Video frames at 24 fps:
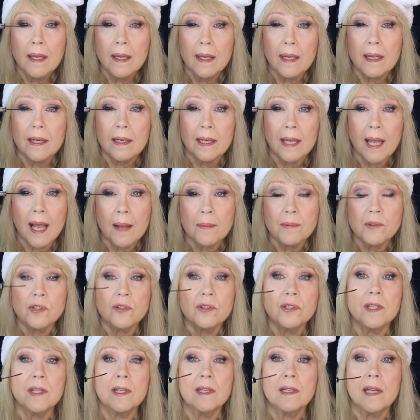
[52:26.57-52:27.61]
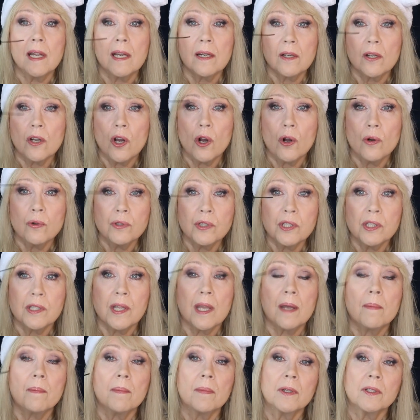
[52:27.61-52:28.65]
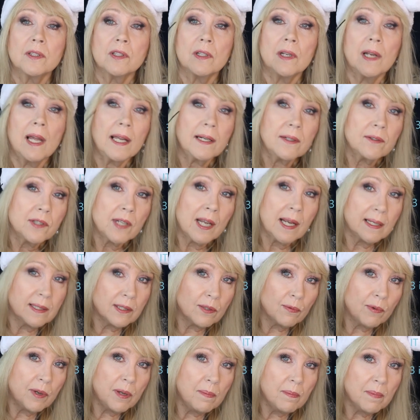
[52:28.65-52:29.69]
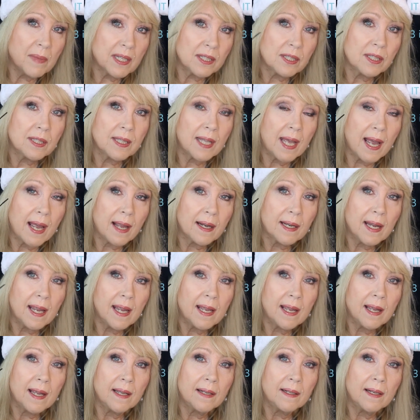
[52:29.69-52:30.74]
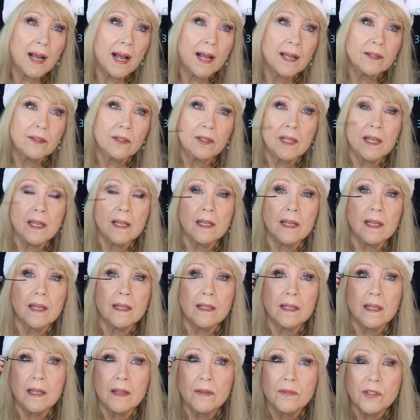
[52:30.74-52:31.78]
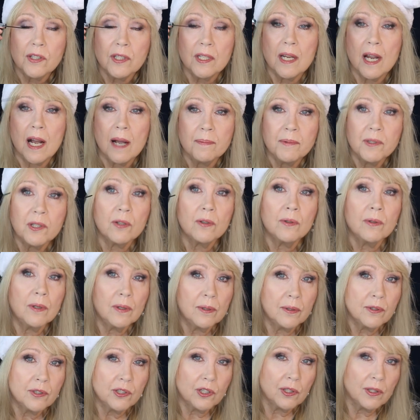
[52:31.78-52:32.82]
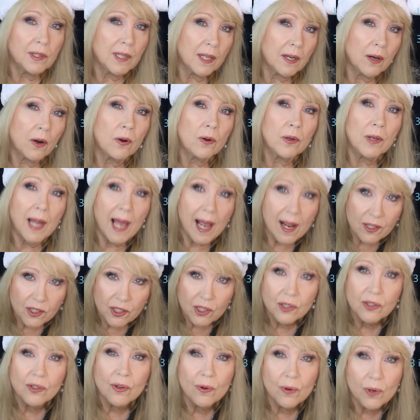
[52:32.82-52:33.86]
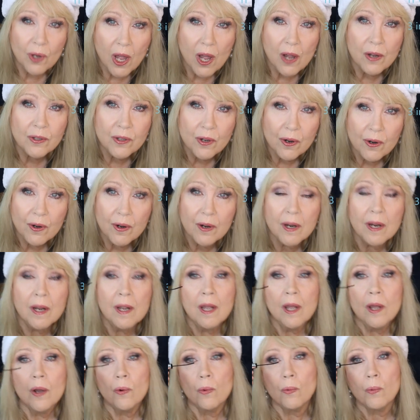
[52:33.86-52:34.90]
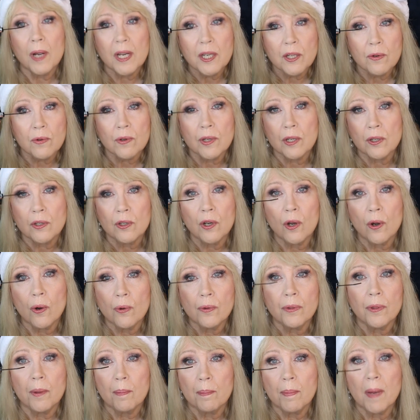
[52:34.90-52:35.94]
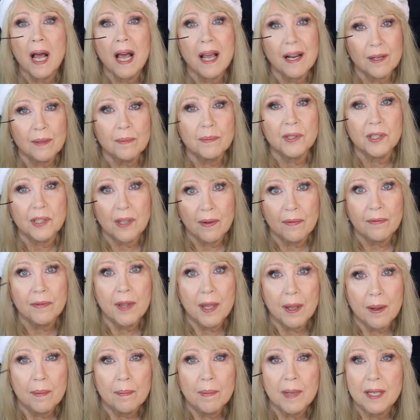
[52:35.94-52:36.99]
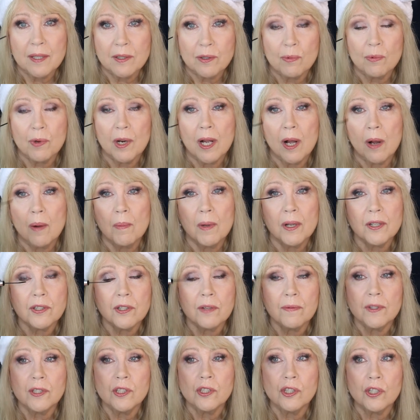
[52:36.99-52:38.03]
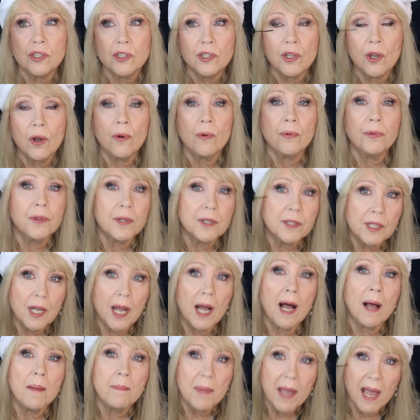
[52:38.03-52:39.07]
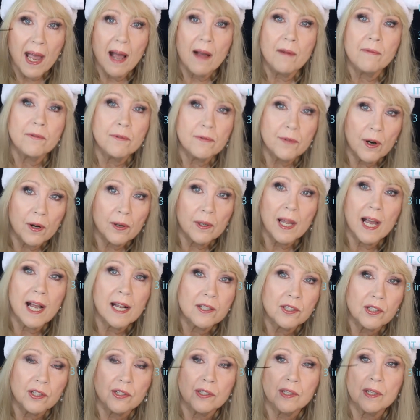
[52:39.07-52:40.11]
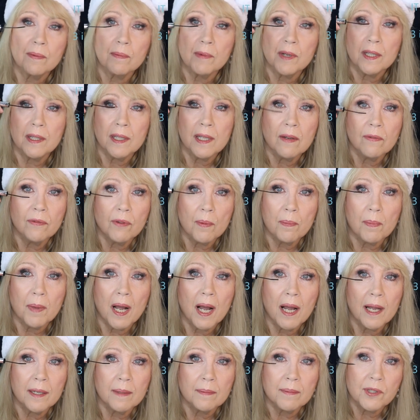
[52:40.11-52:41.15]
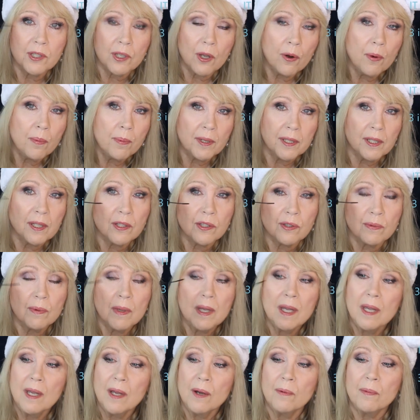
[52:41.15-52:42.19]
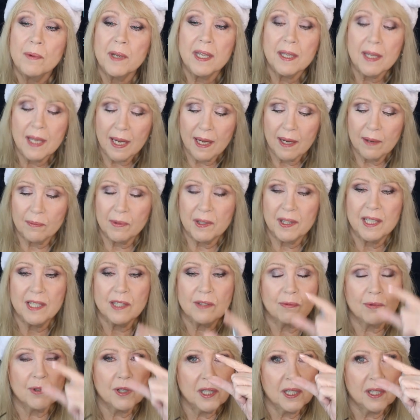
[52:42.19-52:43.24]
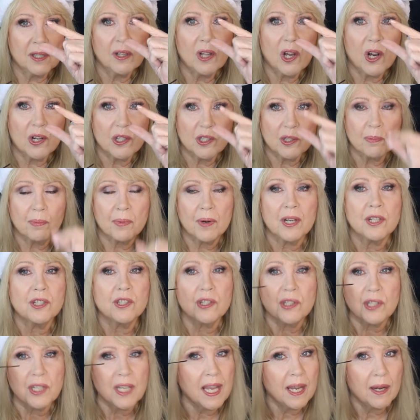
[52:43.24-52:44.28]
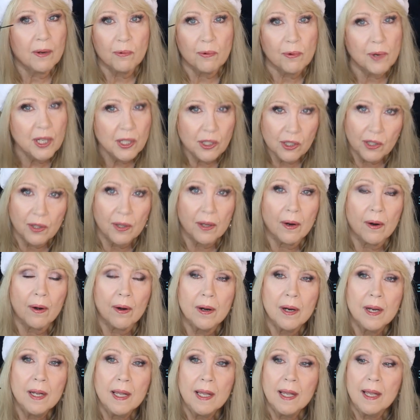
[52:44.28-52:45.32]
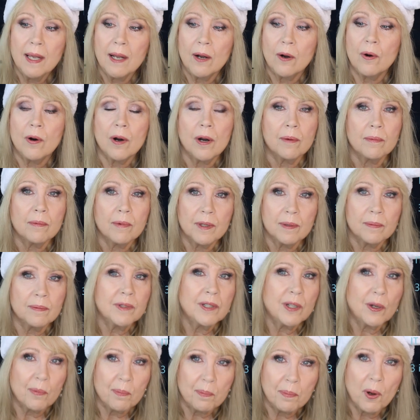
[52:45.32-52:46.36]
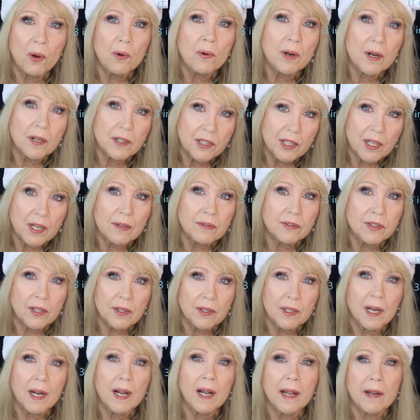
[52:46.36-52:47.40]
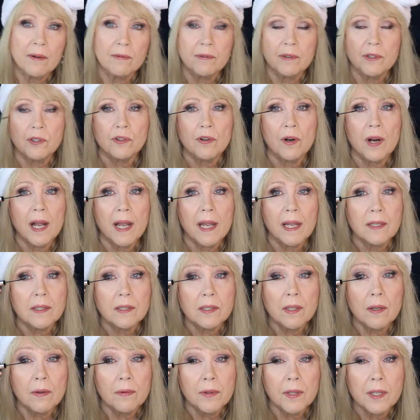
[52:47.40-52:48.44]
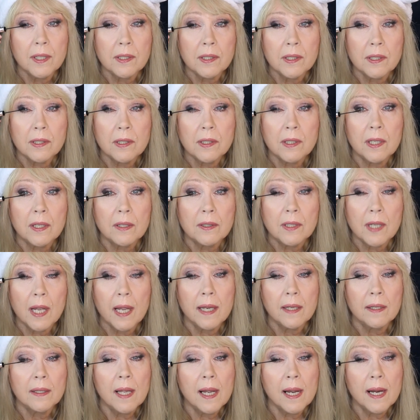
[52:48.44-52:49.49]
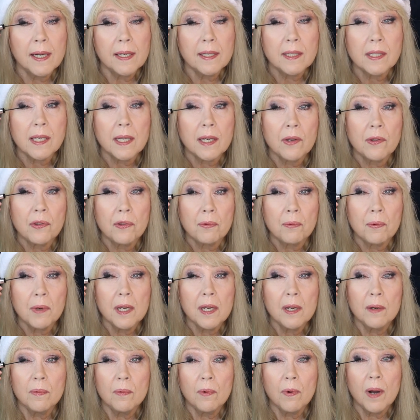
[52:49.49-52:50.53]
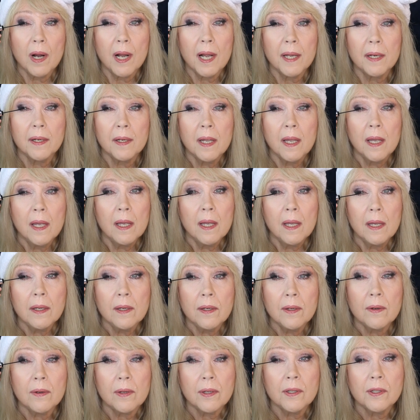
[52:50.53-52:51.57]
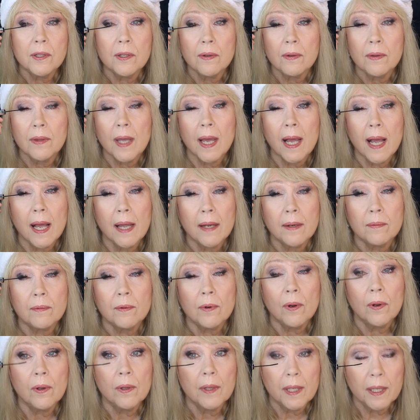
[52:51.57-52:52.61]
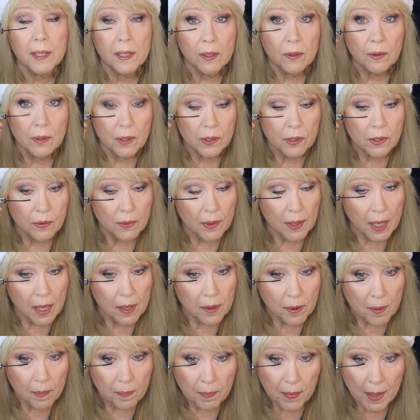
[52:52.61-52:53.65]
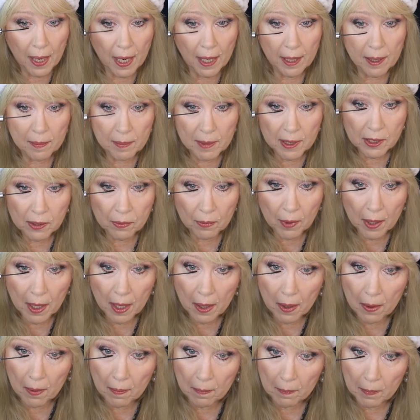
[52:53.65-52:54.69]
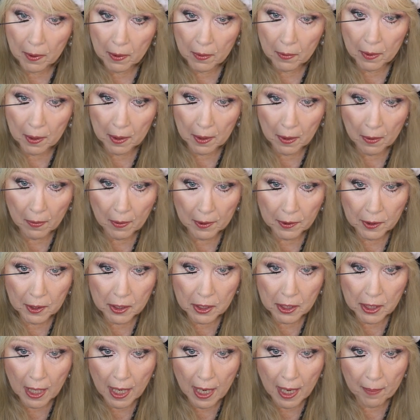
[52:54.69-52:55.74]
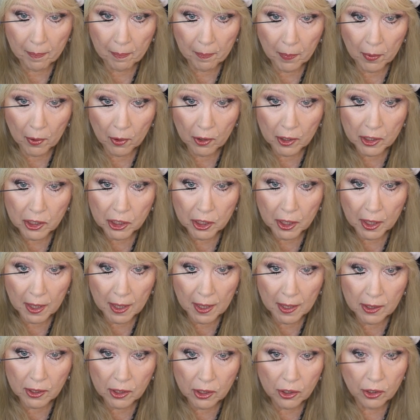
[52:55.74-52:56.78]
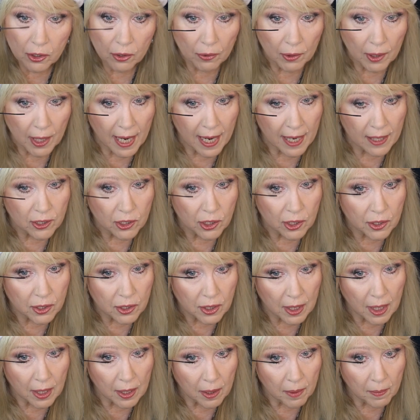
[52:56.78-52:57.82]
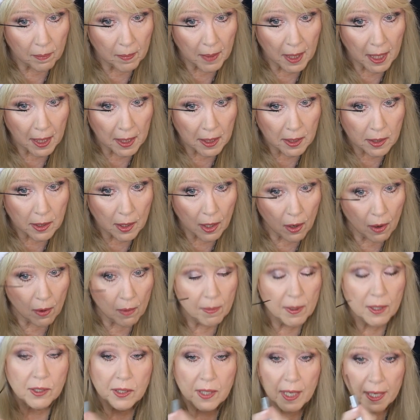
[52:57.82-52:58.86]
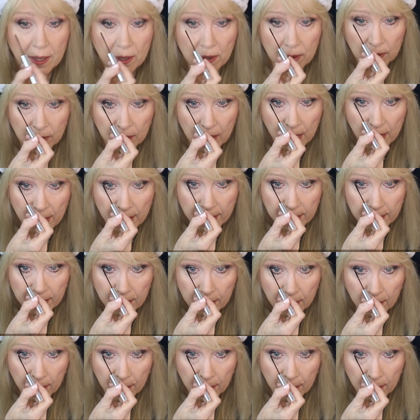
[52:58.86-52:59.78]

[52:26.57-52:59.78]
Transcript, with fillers: It captures it and coats them, because a lot of times we miss that, and I think it gives the optical illusion that our lashes are longer when you can coat the bottoms of them as well. Most of us just coat the top half of our lashes and we leave the bottoms open because we can't, with these really large brushes, can't reach there, or you know, poke ourselves in the eye if we try it. So this is the Tightline. It's like a 3-in-1. You can do that, roll it, you can do it on the bottom as well. You can go at the top, push against your lashes, and it makes almost like a line.